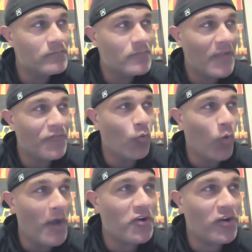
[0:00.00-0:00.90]
if you
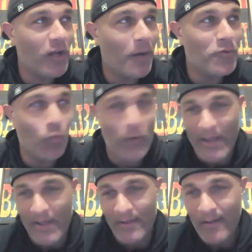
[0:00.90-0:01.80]
want your club to
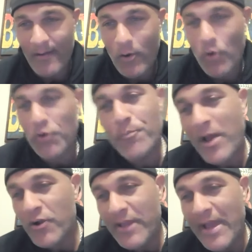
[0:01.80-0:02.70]
win, or you
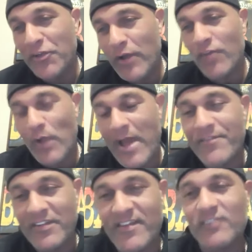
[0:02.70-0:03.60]
better yet, you guys want to have
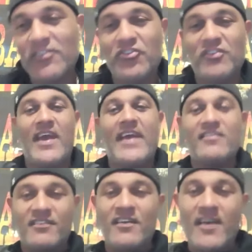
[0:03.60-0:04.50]
intelligent
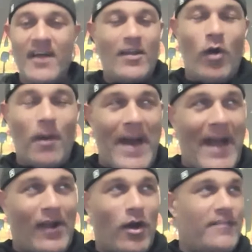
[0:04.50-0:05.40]
takes. I know I'm
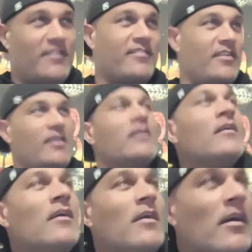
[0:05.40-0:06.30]
back on this thing.
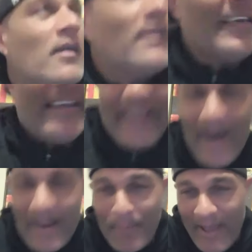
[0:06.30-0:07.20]
You
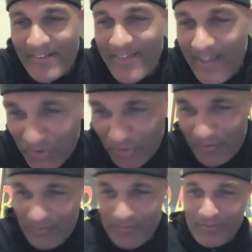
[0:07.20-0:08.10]
got to pay attention.
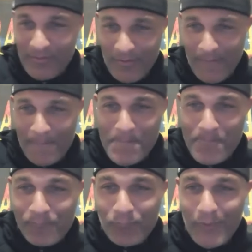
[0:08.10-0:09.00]

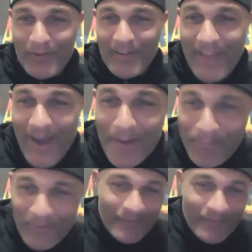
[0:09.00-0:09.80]
You got to,